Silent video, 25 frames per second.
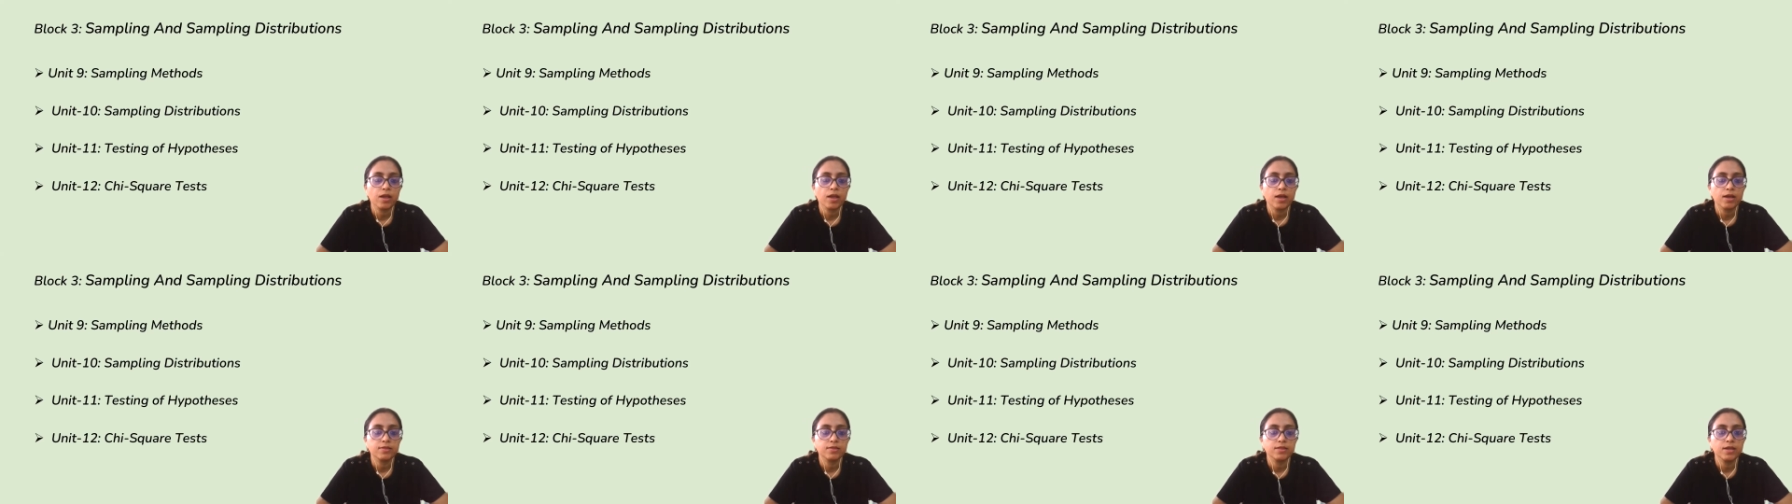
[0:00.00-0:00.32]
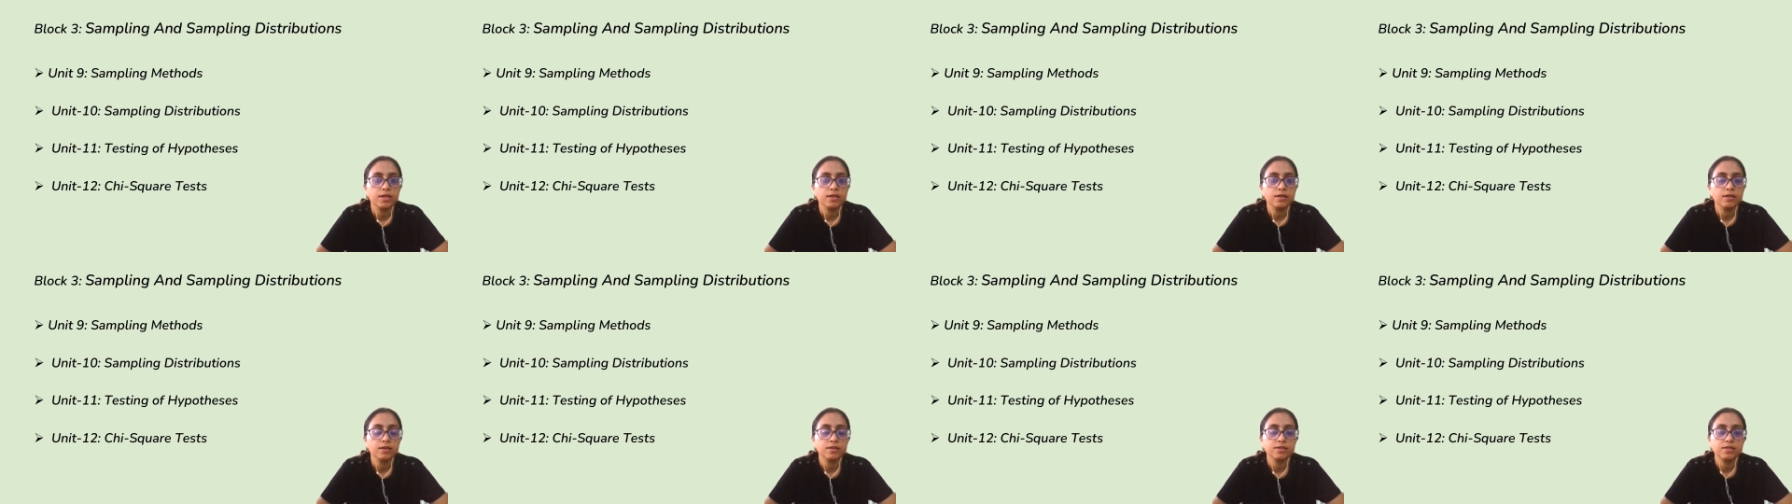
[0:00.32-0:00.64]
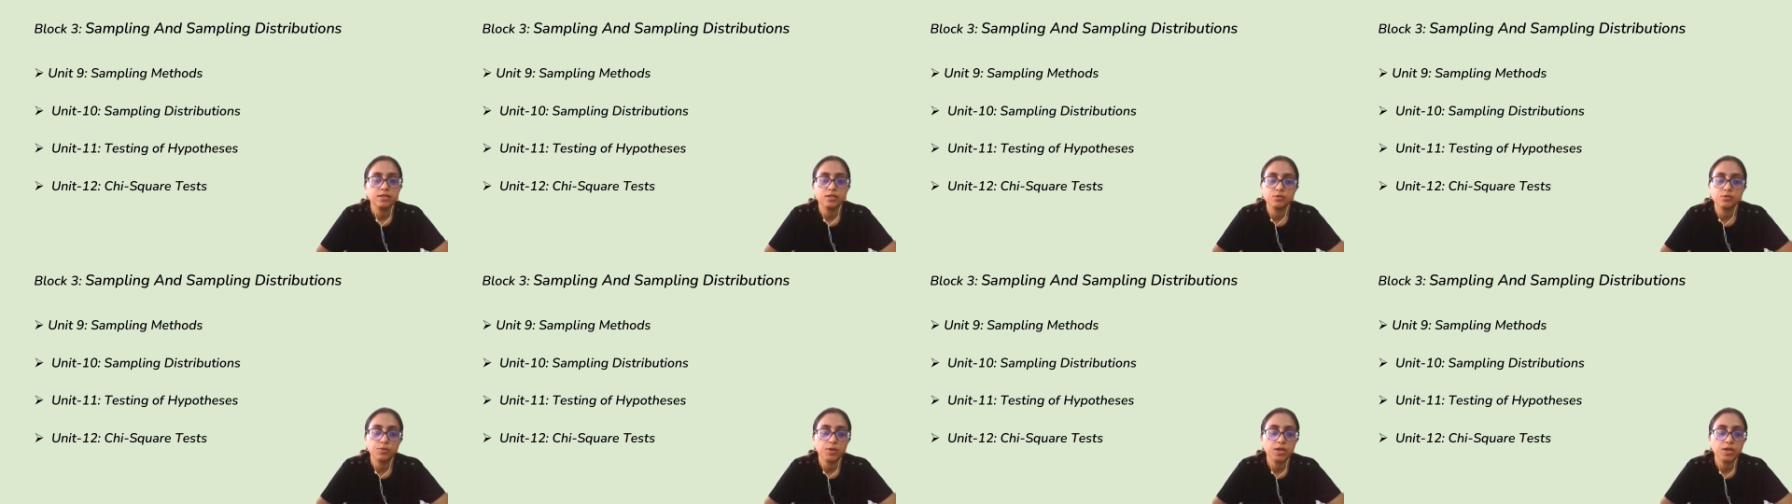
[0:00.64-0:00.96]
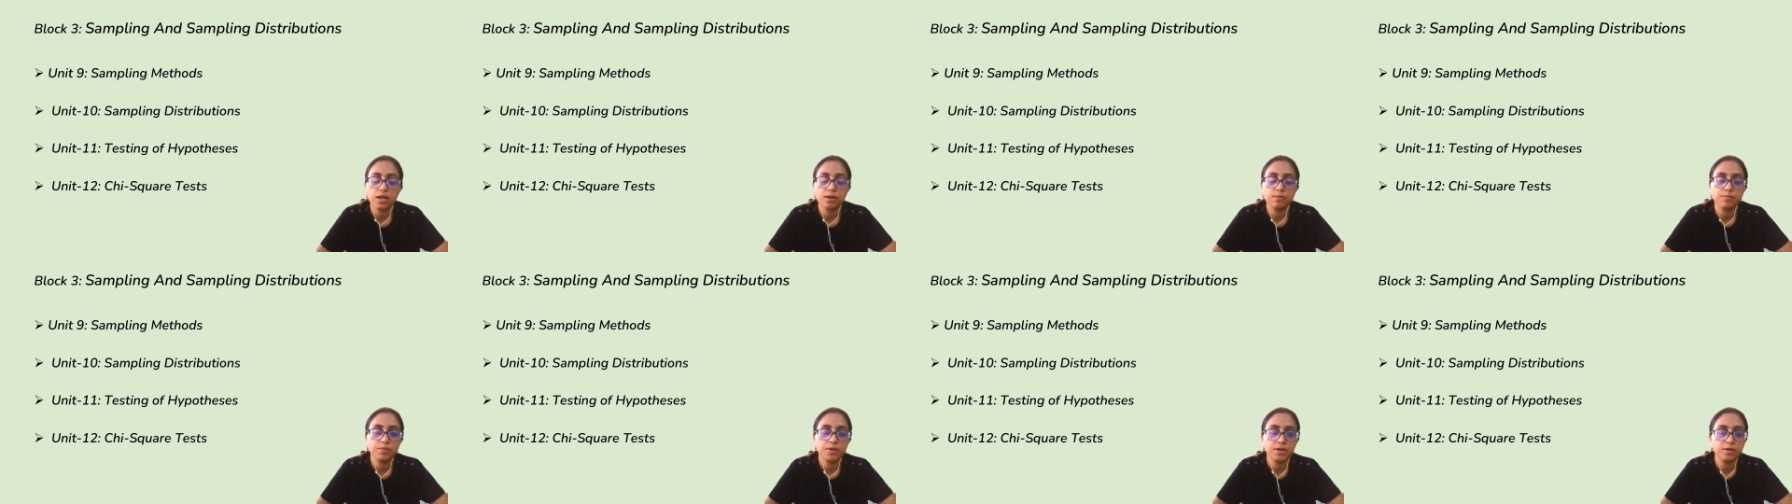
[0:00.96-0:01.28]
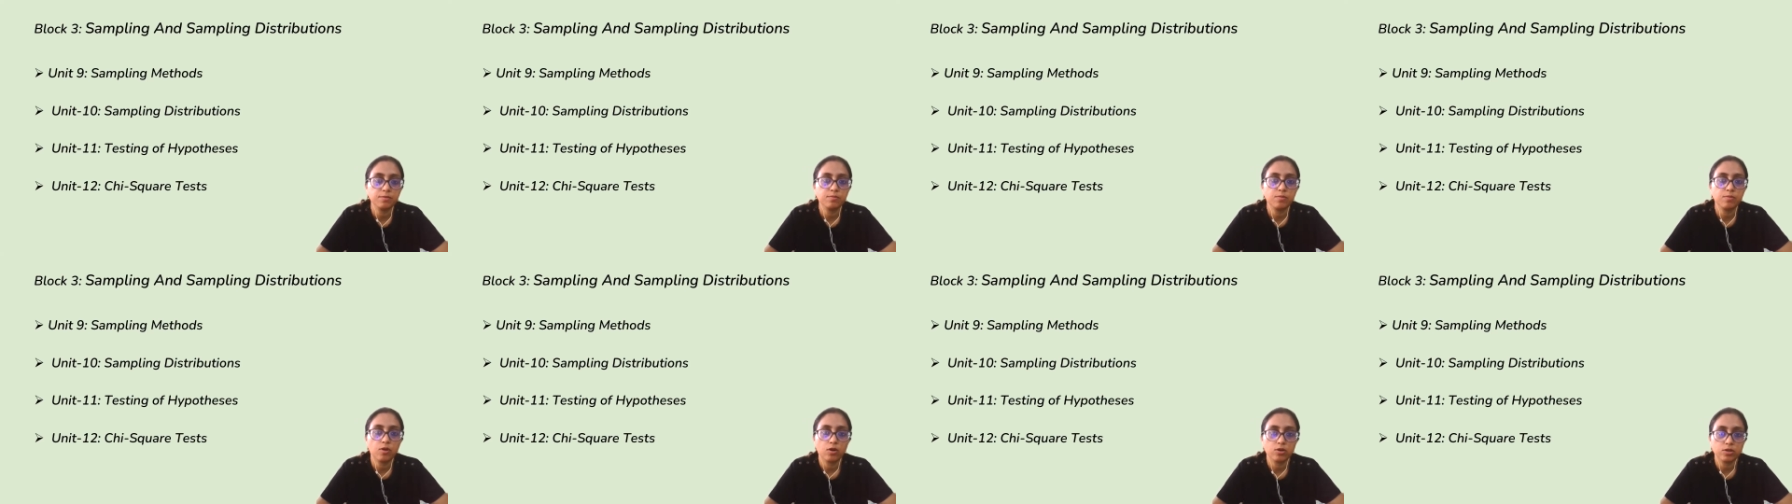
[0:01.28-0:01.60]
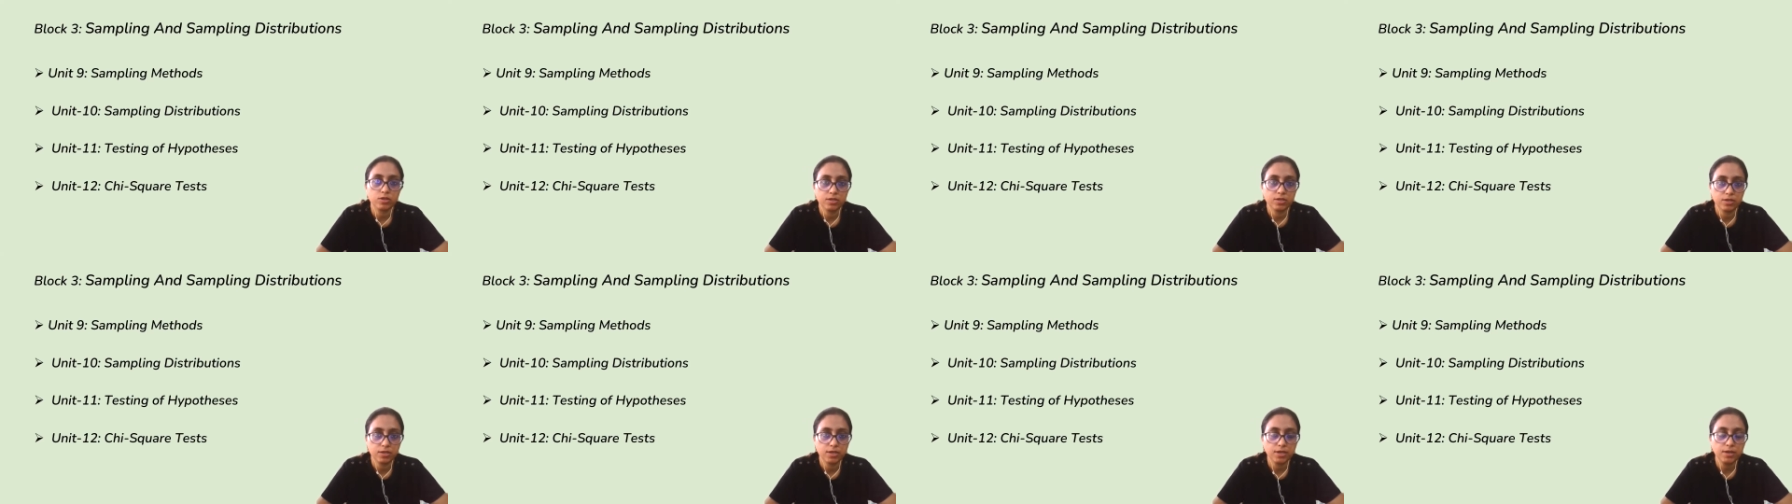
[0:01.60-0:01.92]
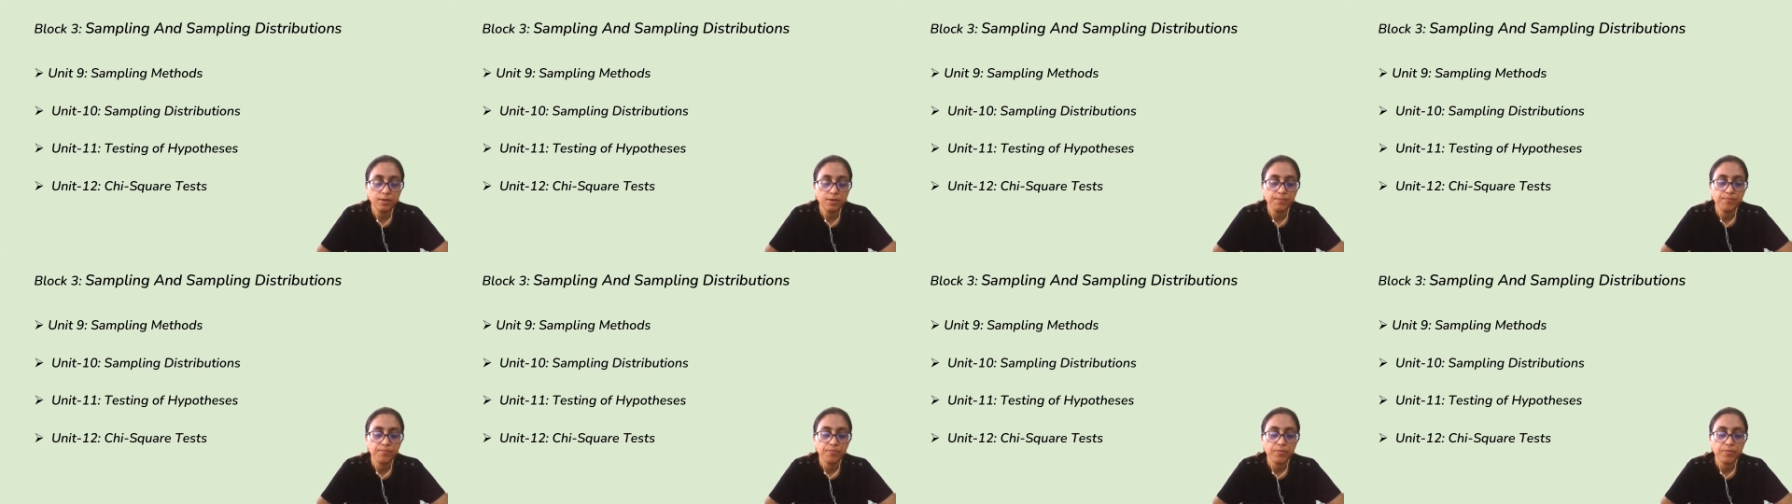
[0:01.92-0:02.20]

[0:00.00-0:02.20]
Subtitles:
Then this will complete block 3.